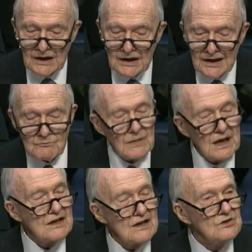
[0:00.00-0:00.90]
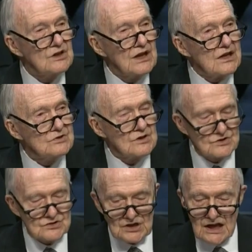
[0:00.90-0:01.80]
It made the
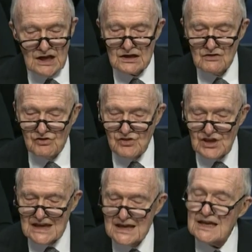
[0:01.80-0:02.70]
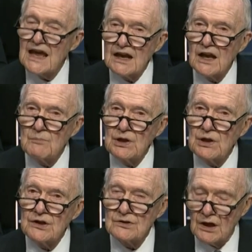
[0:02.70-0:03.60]
nation-state the
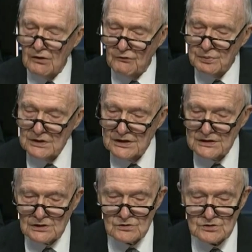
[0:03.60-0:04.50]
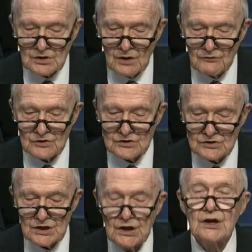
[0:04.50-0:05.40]
element of political
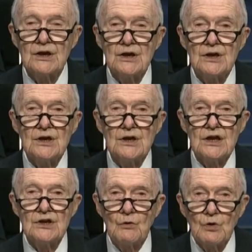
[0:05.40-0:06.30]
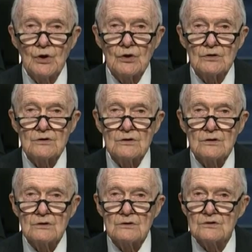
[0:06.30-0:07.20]
sovereignty in the world,
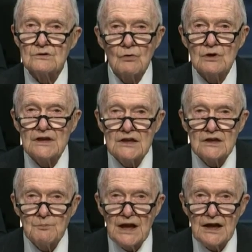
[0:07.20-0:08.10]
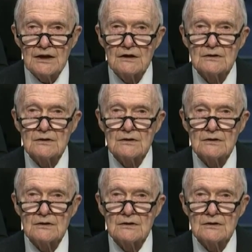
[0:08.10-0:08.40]
totally independent,